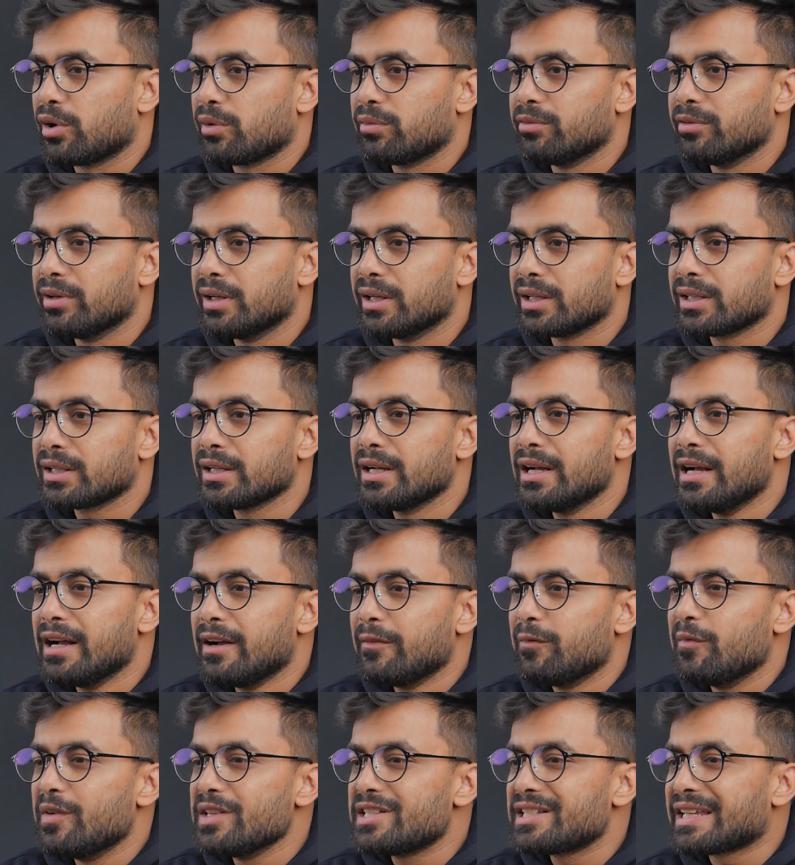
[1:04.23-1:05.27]
your work,
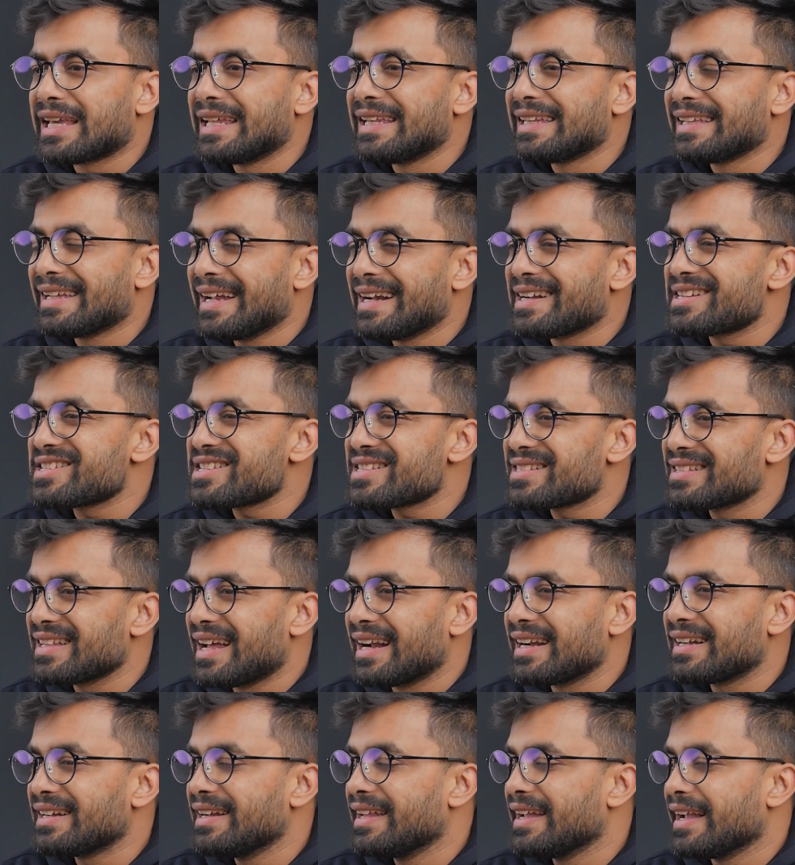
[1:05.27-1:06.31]
which can get
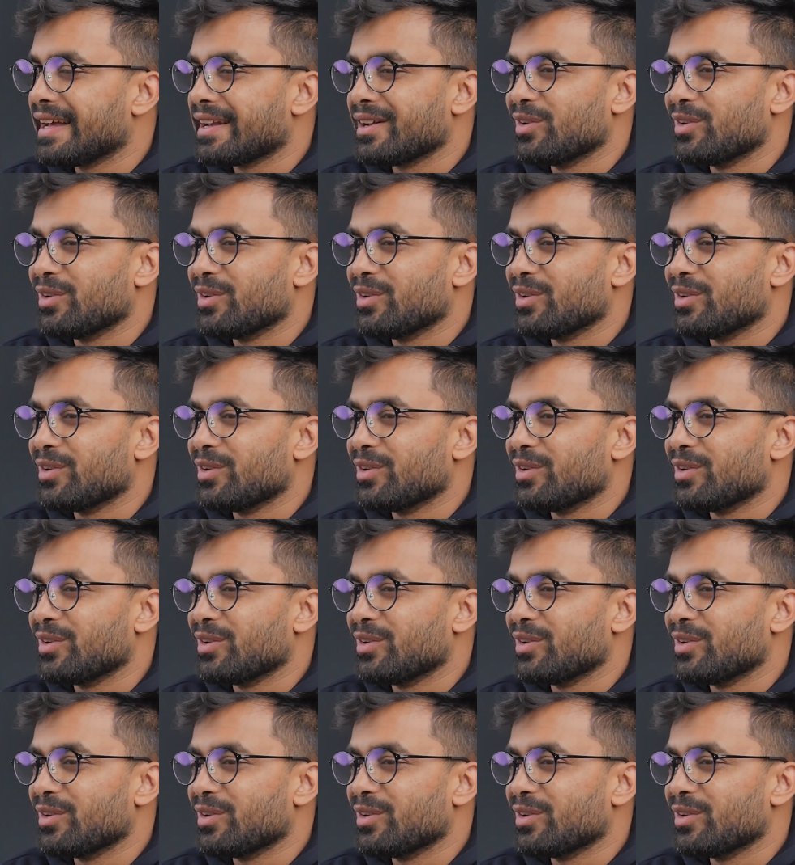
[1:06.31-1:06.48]
slightly